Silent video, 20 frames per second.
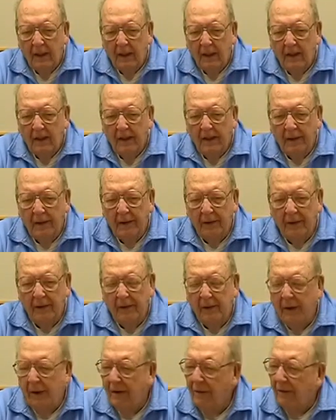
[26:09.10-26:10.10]
I
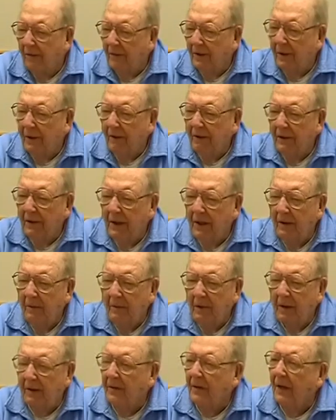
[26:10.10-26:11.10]
don't. I don't think we did
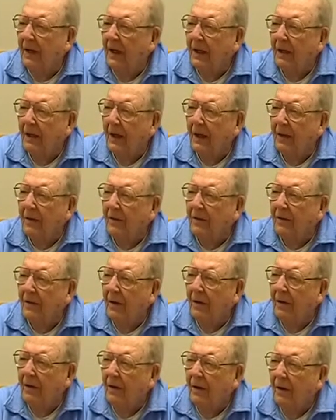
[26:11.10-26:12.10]
much of that. What kind, kind of things
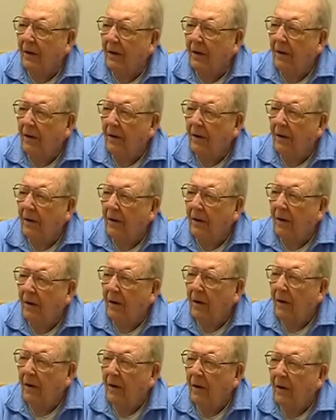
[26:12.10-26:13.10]
did you do on the ship when you
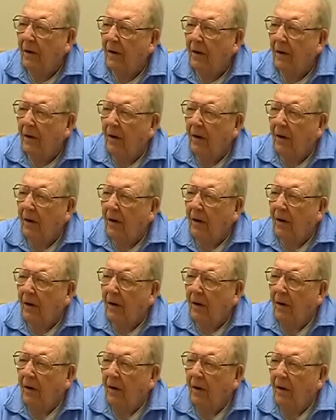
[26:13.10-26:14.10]
weren't when you weren't in
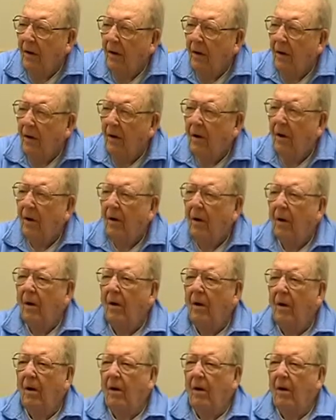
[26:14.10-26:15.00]
battle or or